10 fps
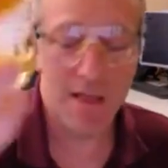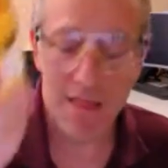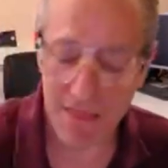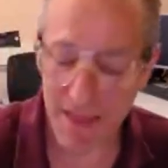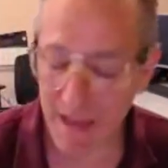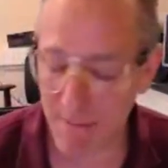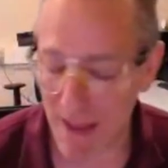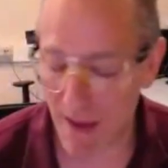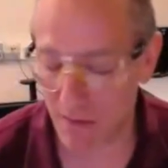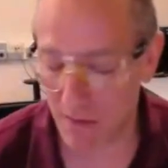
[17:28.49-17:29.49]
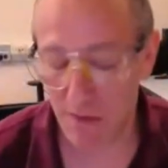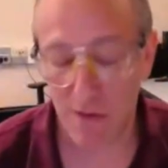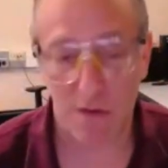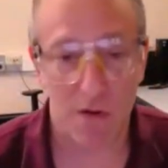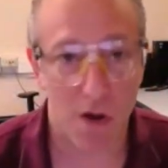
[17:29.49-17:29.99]
Think about
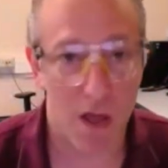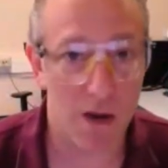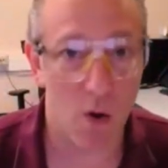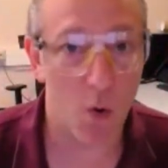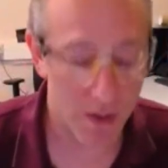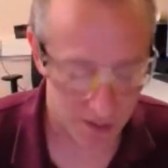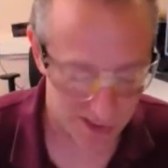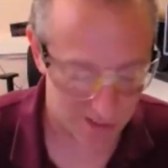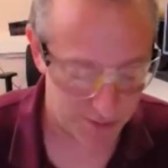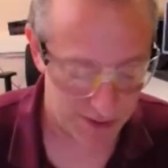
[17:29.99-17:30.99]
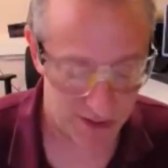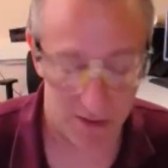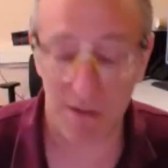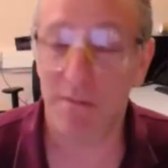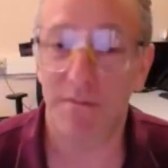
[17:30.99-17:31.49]
an oil
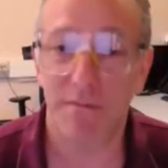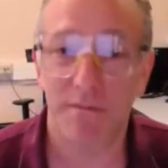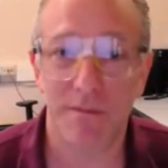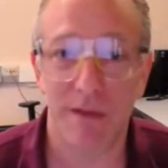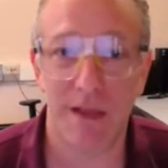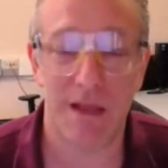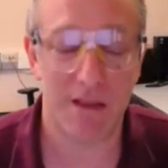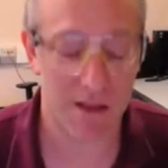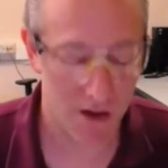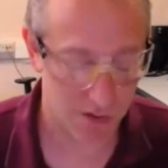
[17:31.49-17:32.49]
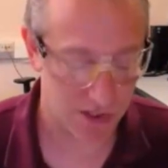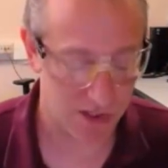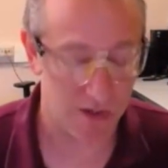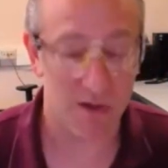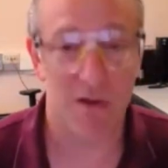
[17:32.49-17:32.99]
spill in the ocean
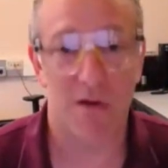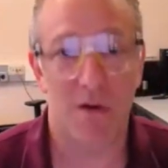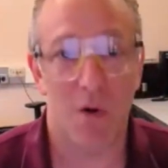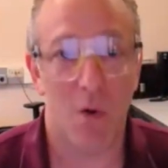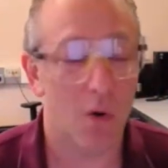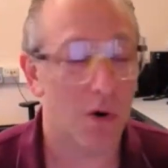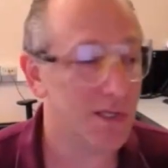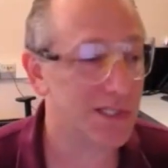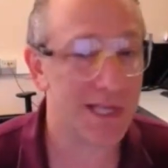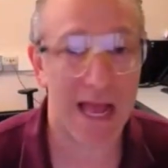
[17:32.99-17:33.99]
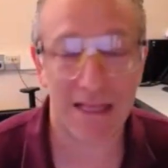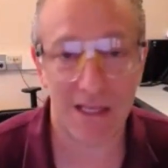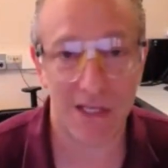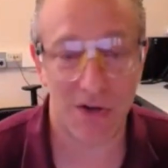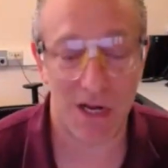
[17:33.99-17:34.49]
or salad
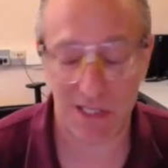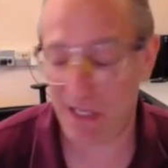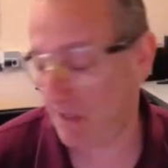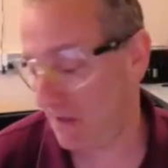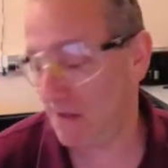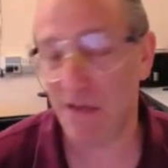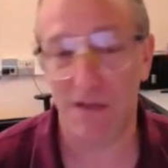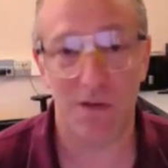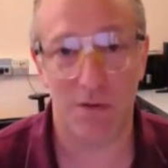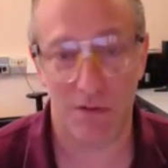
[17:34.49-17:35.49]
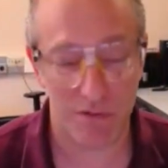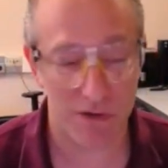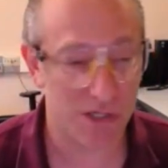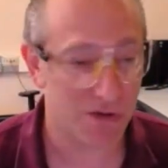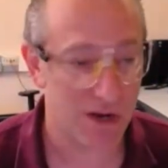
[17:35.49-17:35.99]
dressing in your
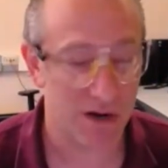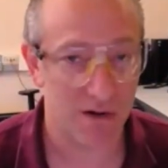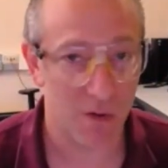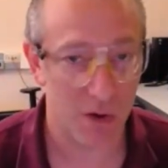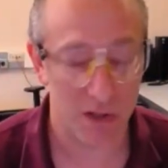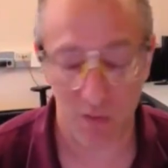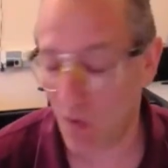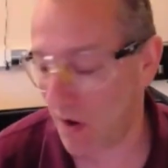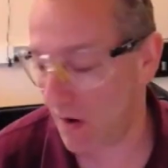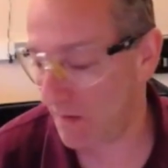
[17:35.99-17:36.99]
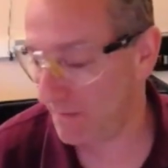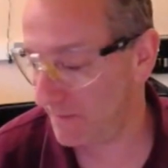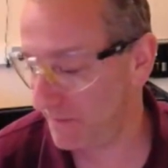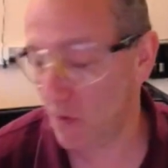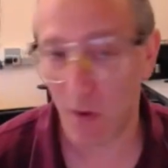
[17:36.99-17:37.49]
refrigerator, oil and water
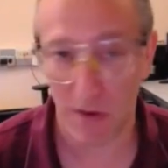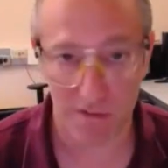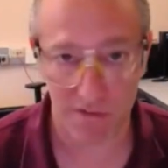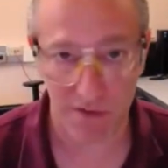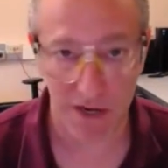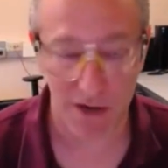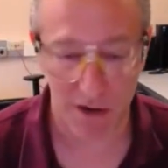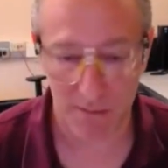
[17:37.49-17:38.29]
oil and vinegar.